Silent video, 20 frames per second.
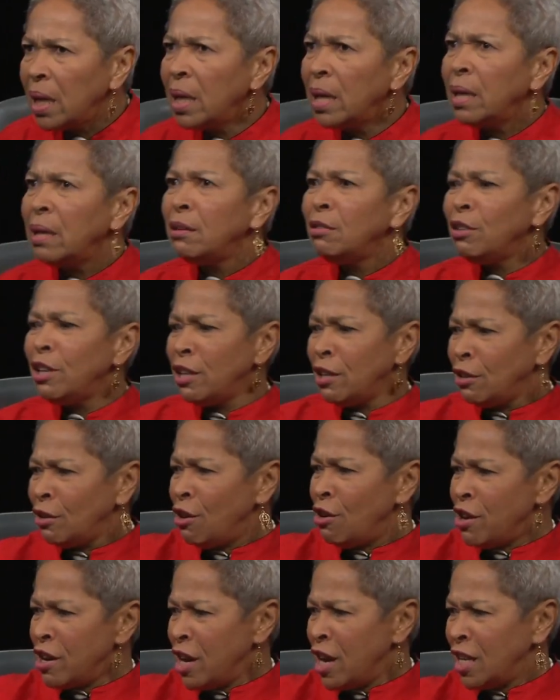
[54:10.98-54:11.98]
In, in
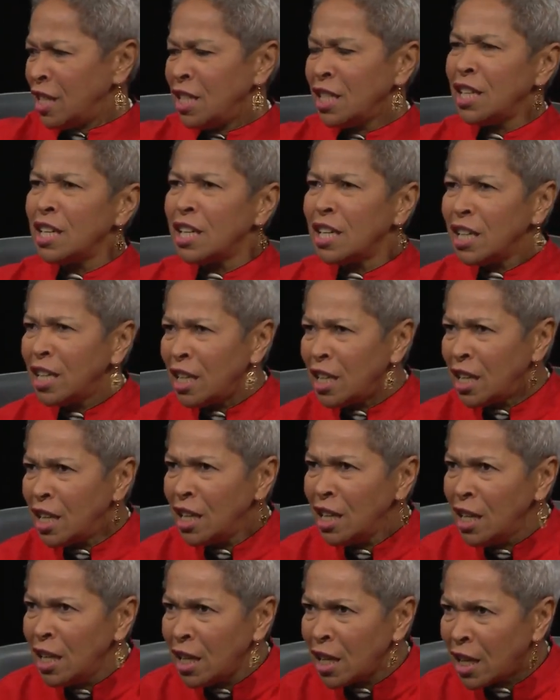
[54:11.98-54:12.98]
Karnataka, in
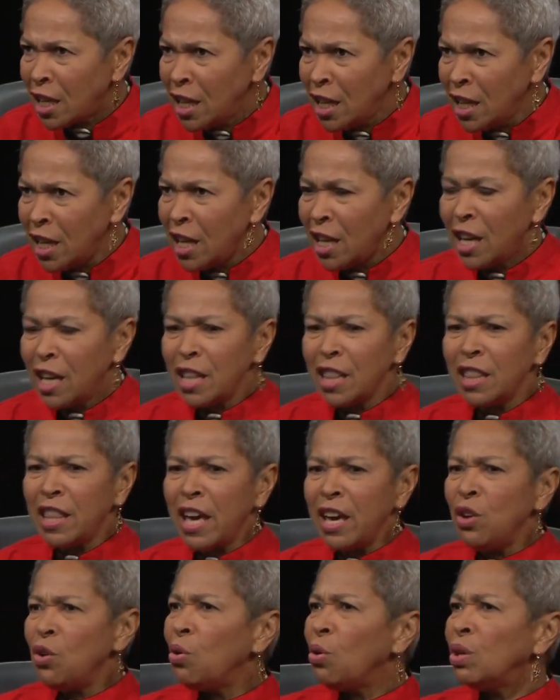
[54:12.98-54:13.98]
India,
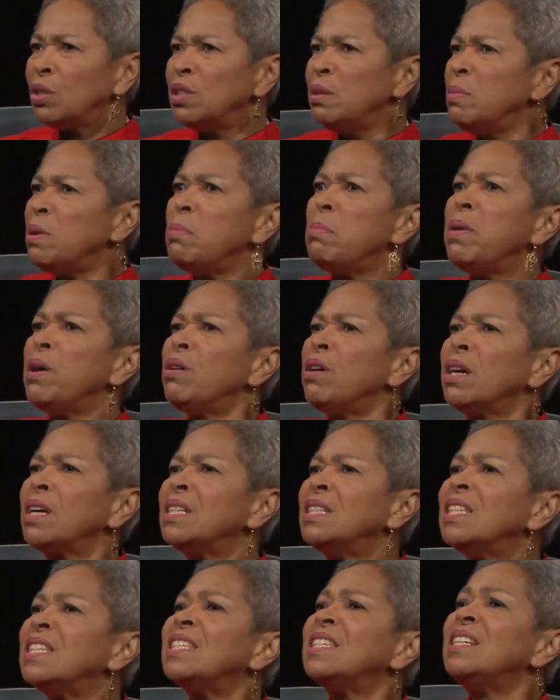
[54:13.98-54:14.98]
They called him an
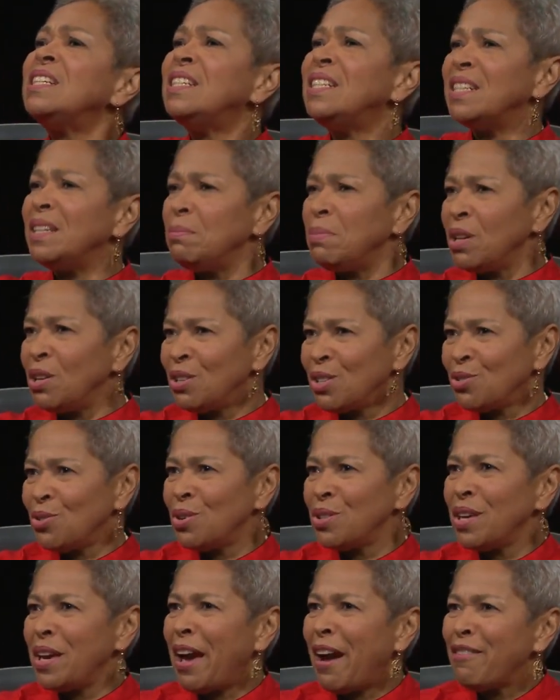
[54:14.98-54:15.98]
American Siddi because
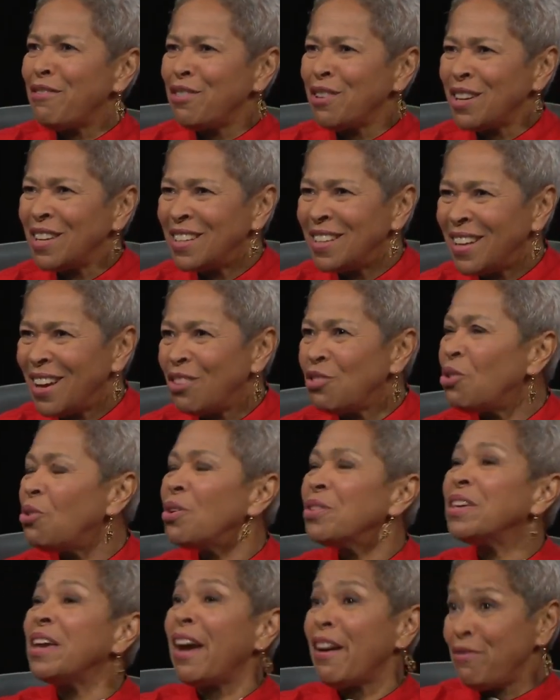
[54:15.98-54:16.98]
all the African, uh,
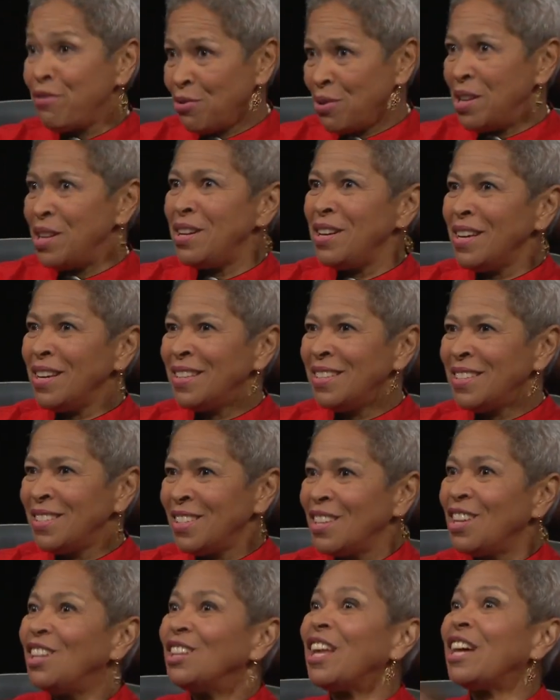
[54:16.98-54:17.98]
all the Afro-Indians
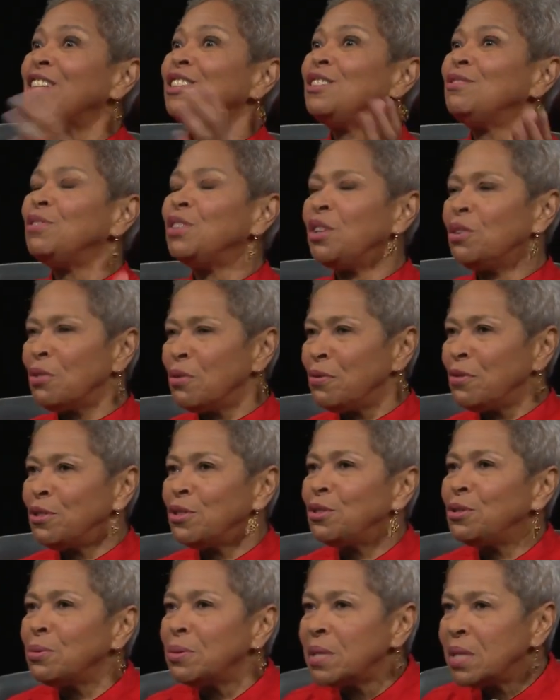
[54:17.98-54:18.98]
mm-hmm. collectively are
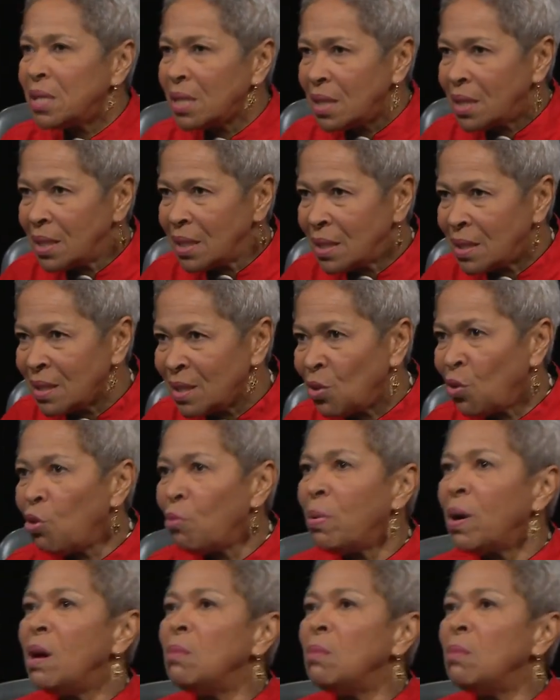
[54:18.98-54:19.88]
referred to as Siddis. So okay.